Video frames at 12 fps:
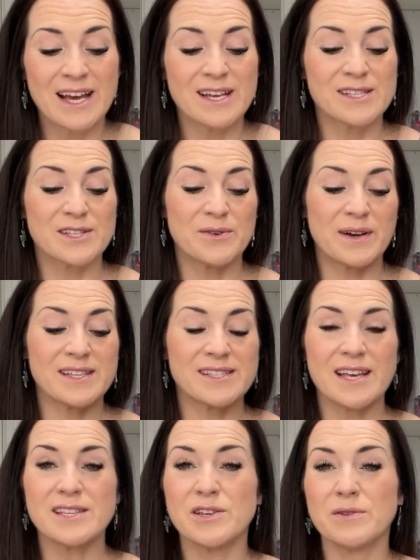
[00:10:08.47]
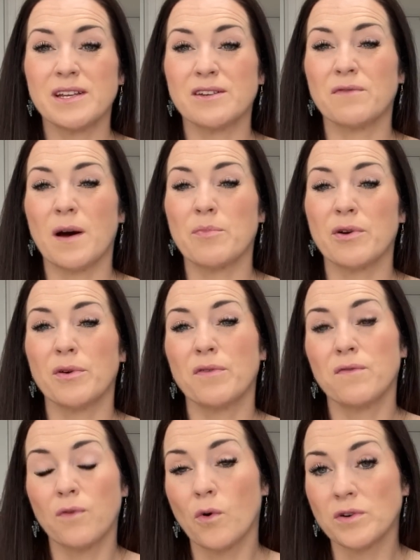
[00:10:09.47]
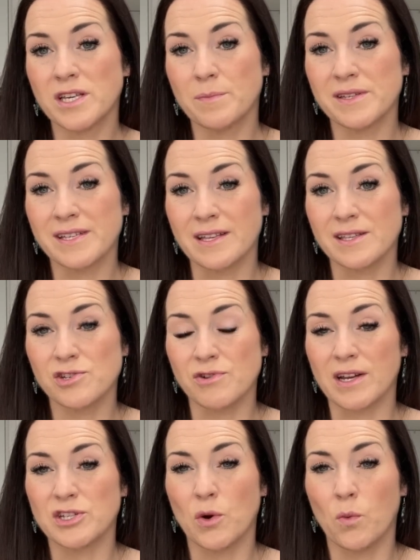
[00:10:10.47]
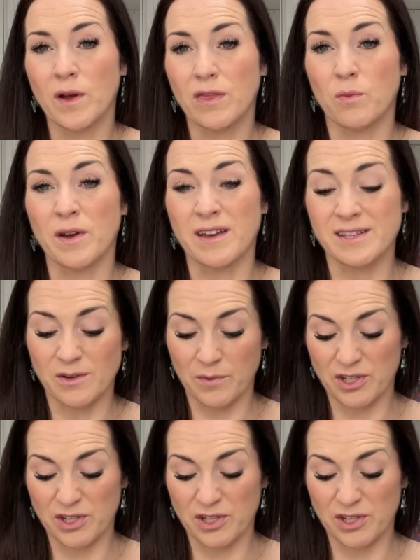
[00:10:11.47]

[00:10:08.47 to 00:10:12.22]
So it says you need a fabric with 40% stretch widthways,